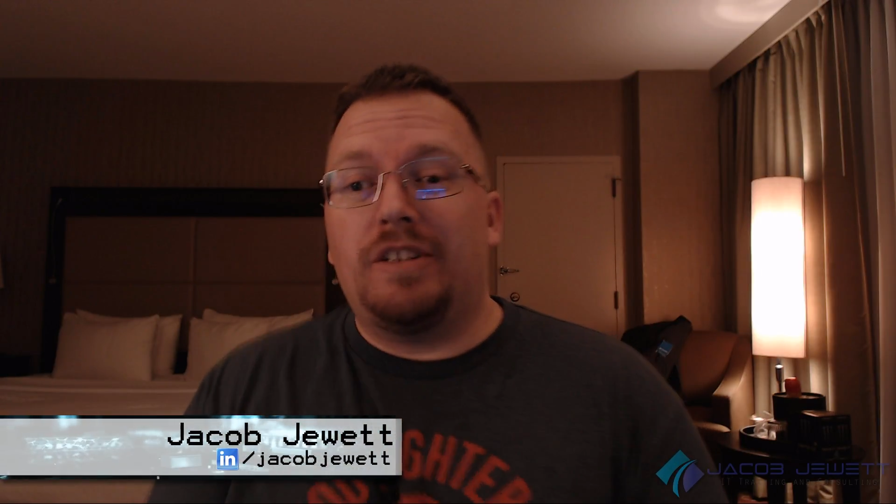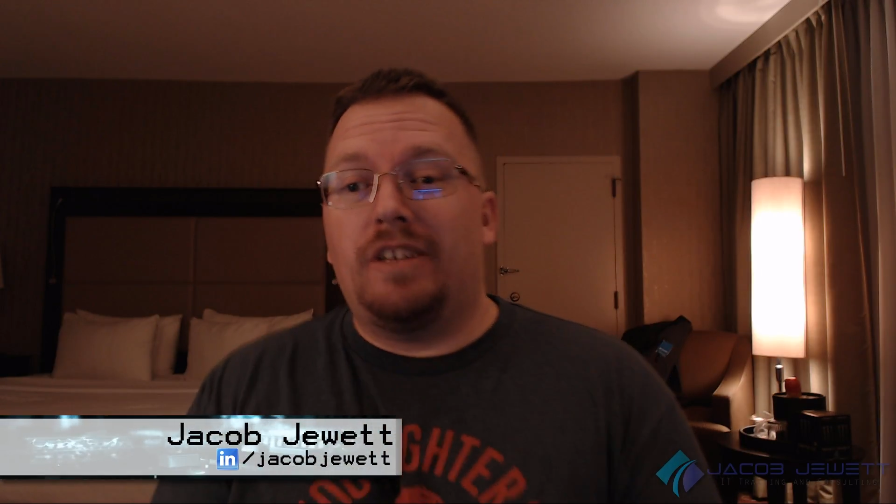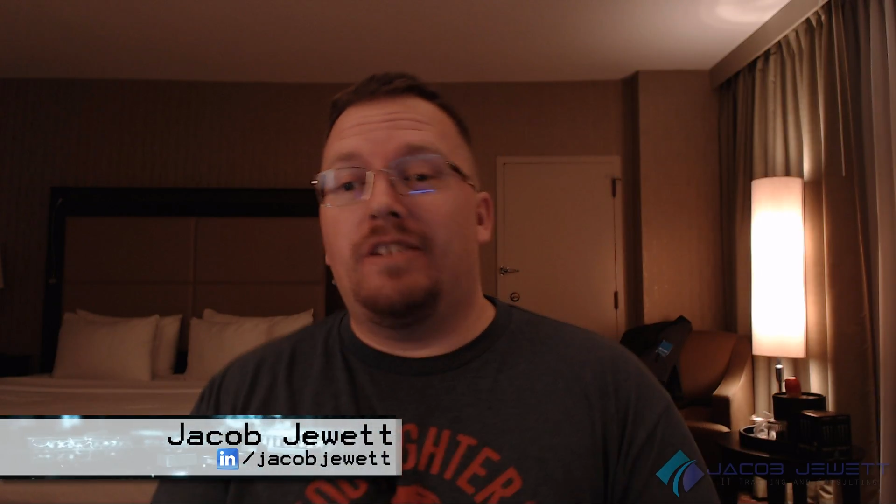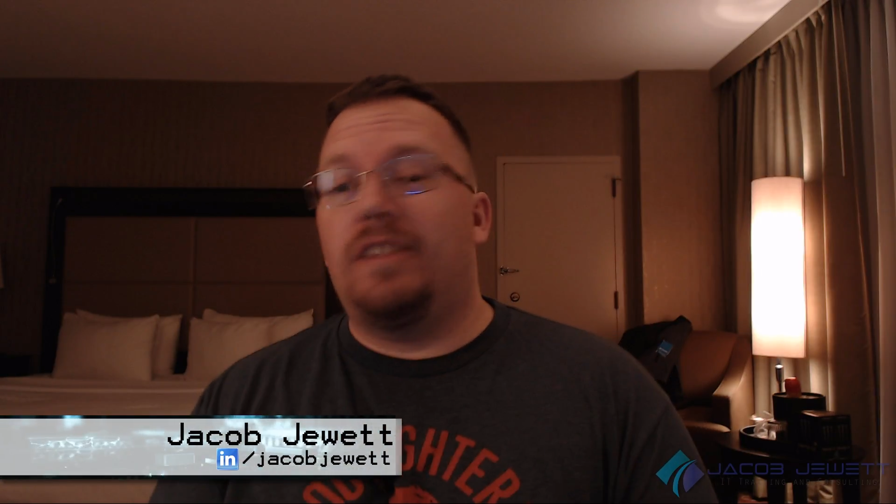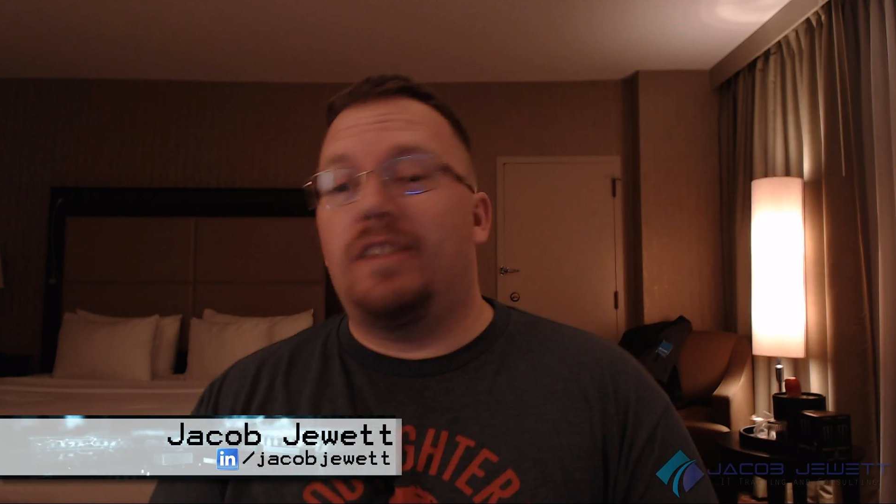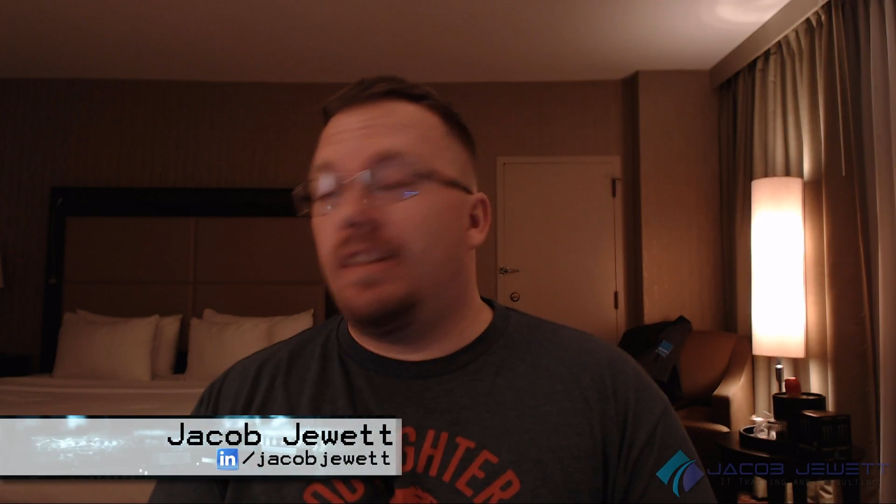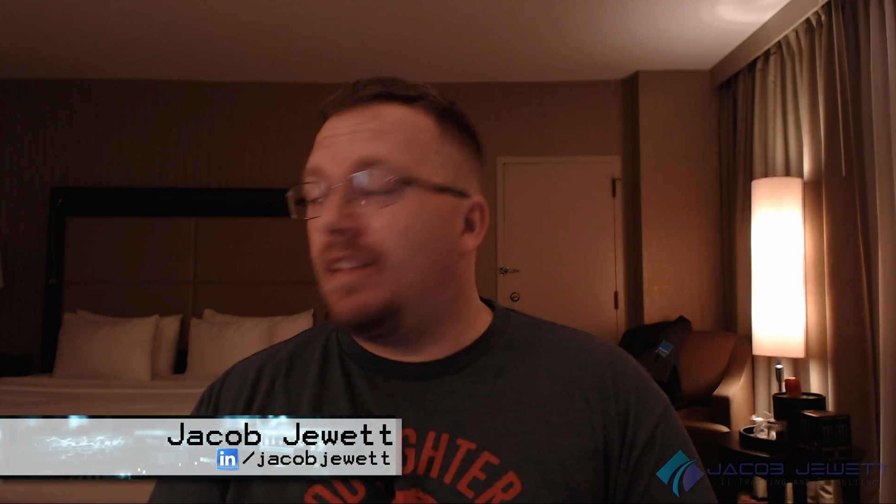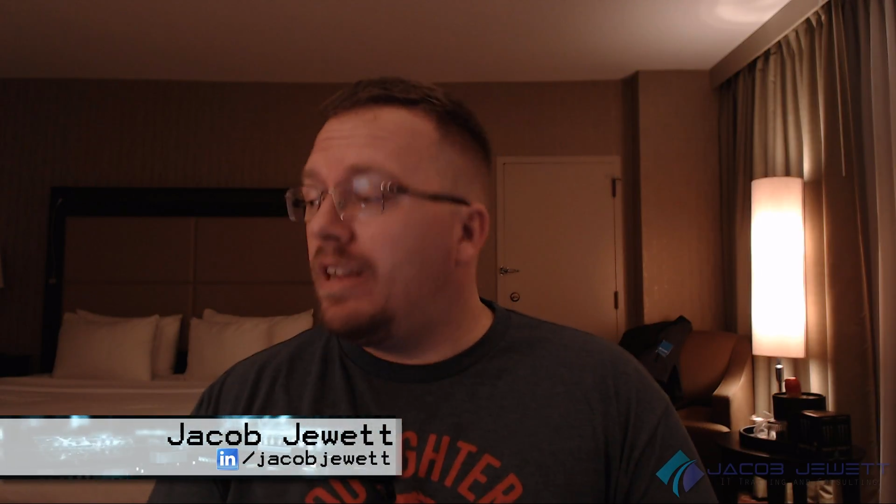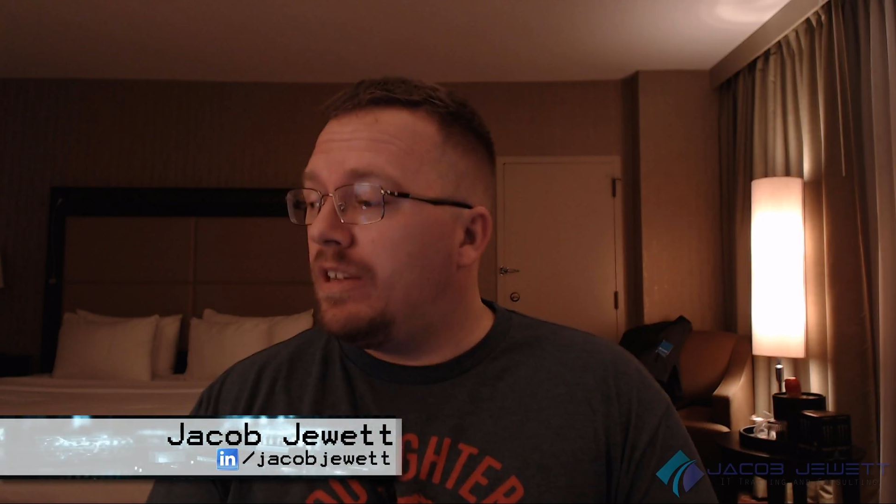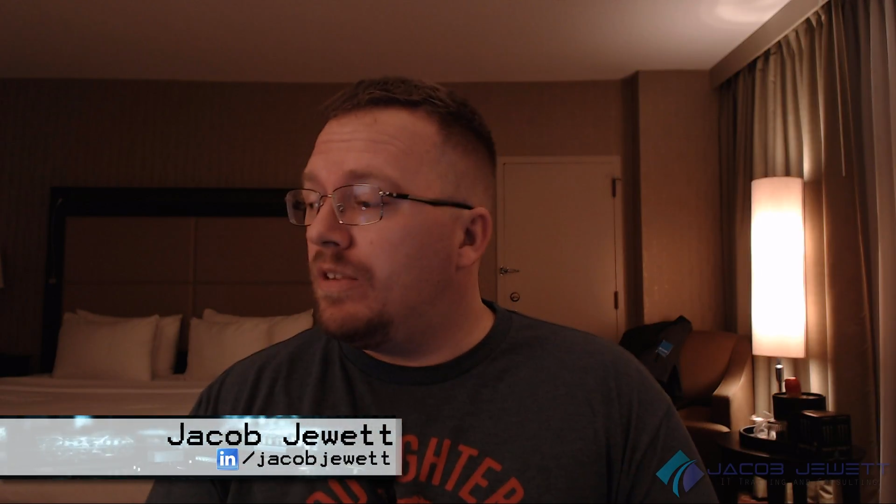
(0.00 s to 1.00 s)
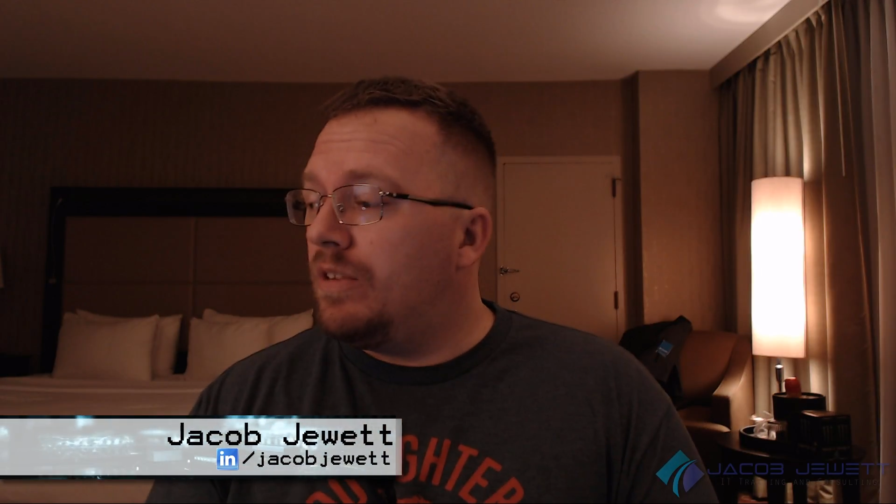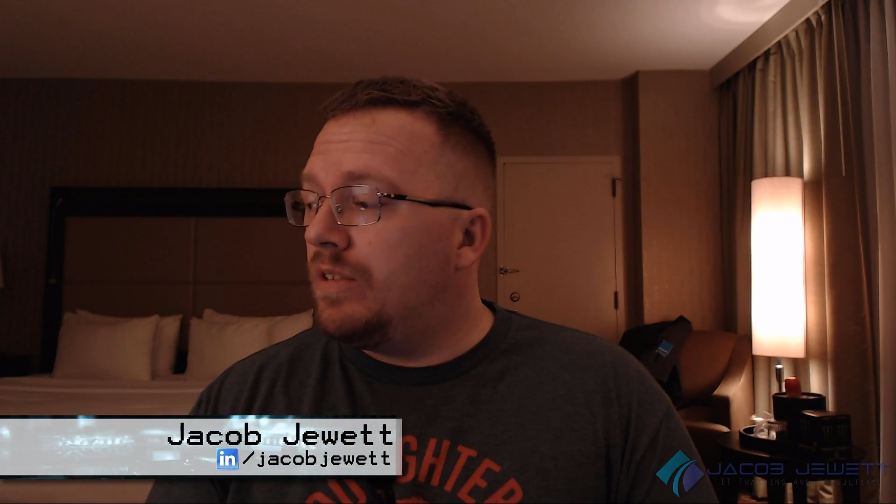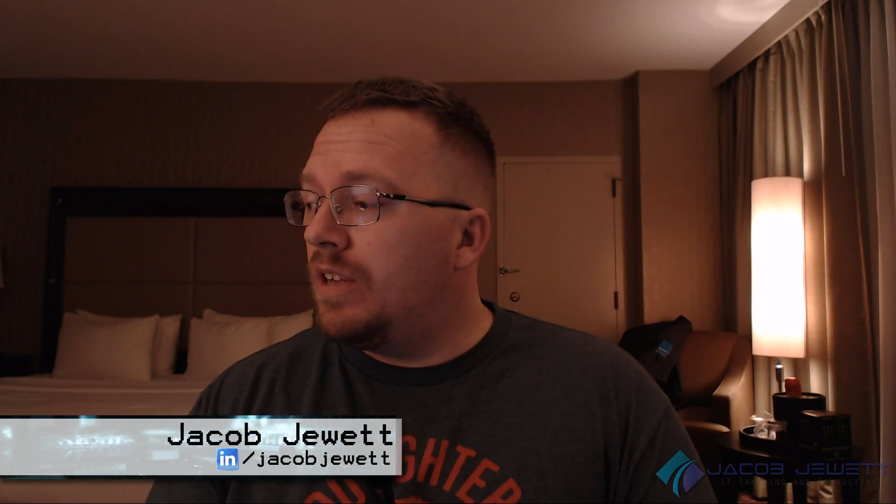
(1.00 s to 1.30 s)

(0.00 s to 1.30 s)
internet they use.